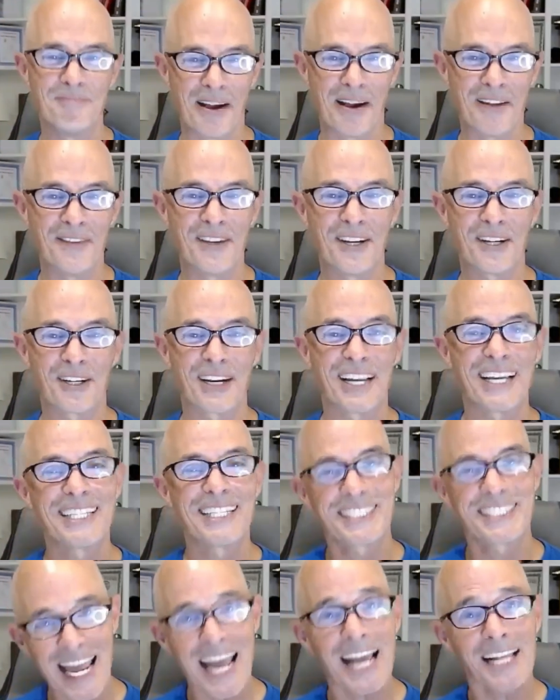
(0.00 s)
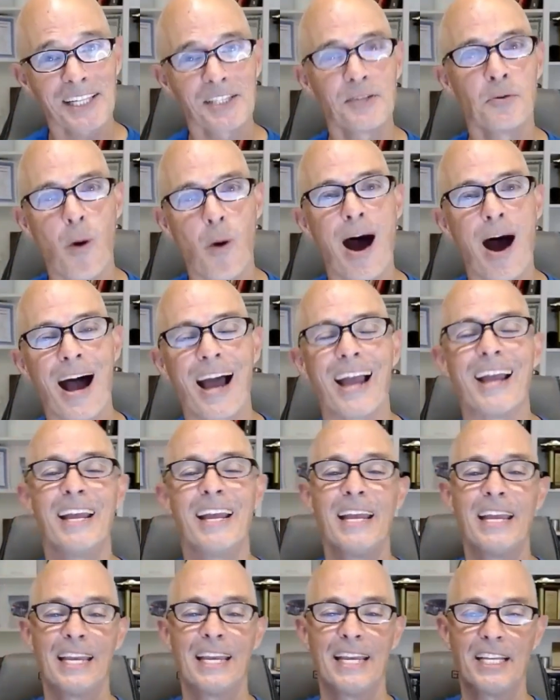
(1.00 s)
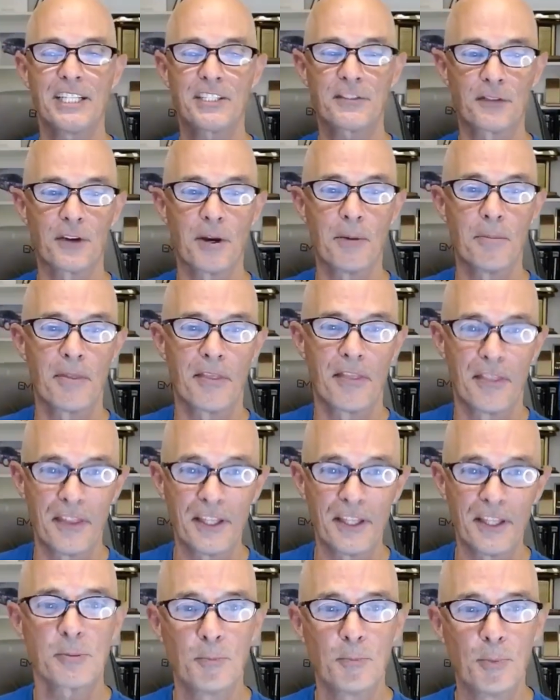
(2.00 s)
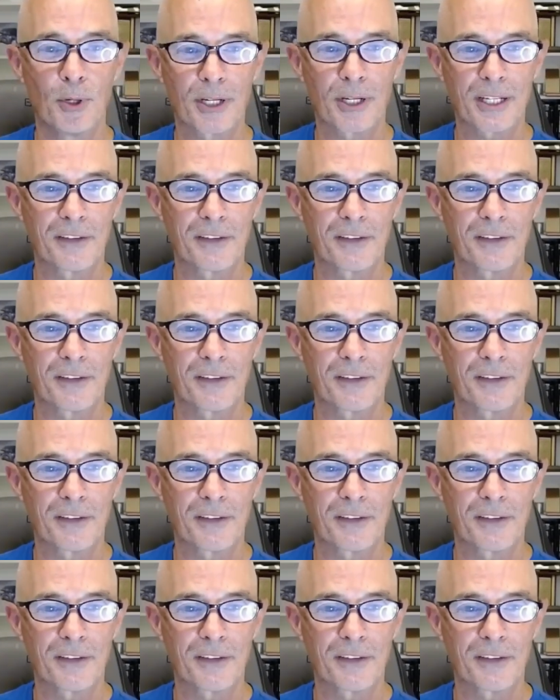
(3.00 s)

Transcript: my finger exactly why it's from this book.